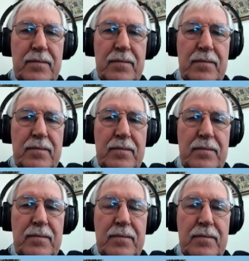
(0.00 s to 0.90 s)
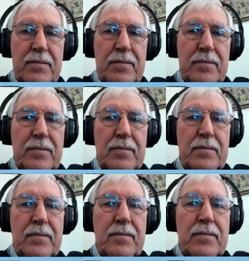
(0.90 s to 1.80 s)

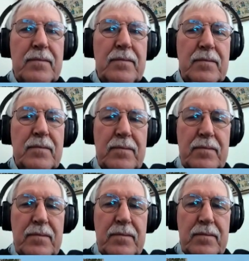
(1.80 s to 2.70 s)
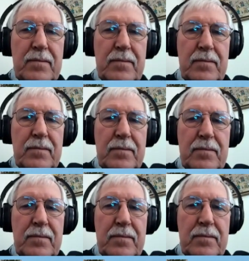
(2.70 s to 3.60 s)

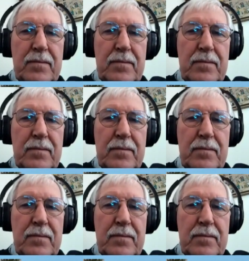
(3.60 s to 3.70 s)
(not speaking)